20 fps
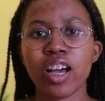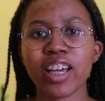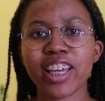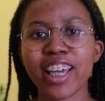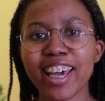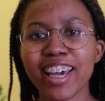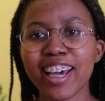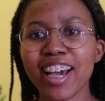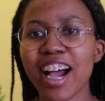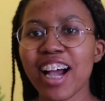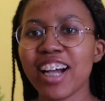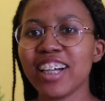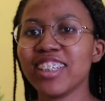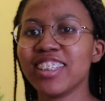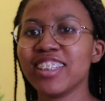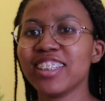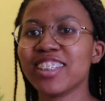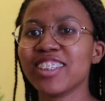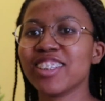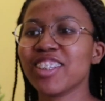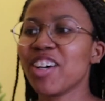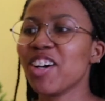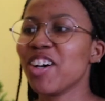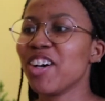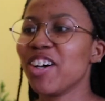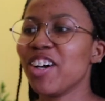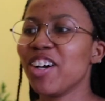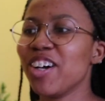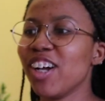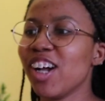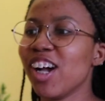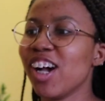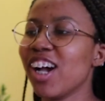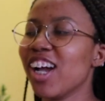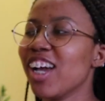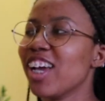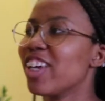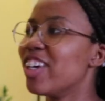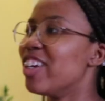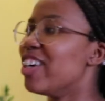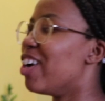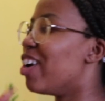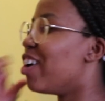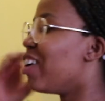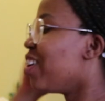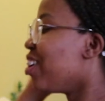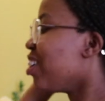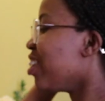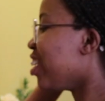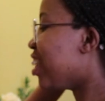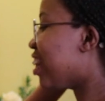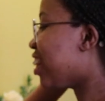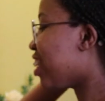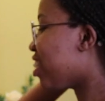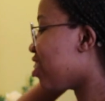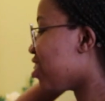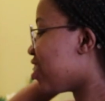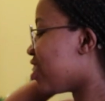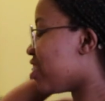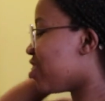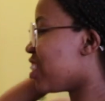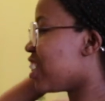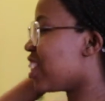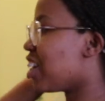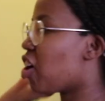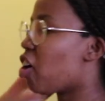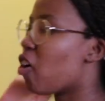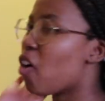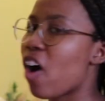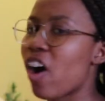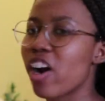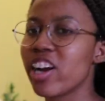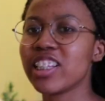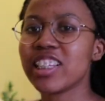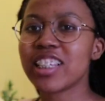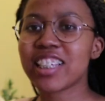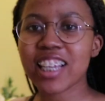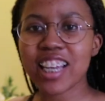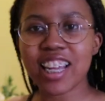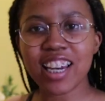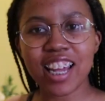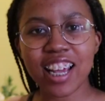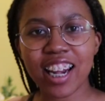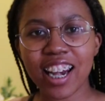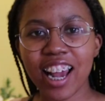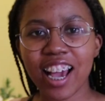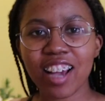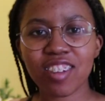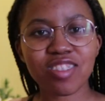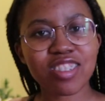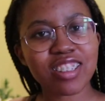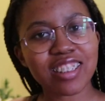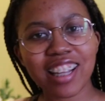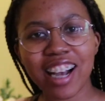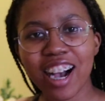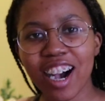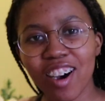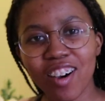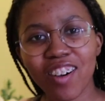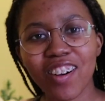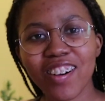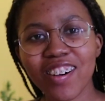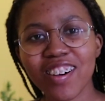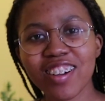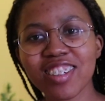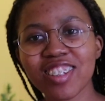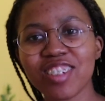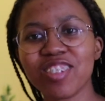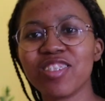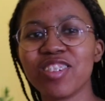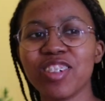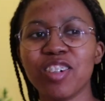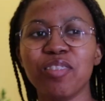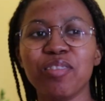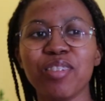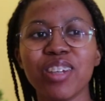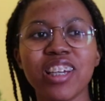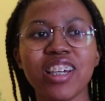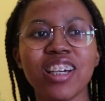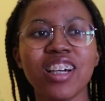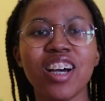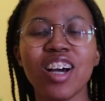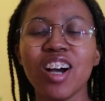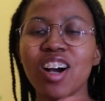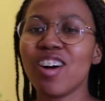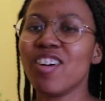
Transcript: Okay guys, so you know, doing quarantining lifestyle, you feel me?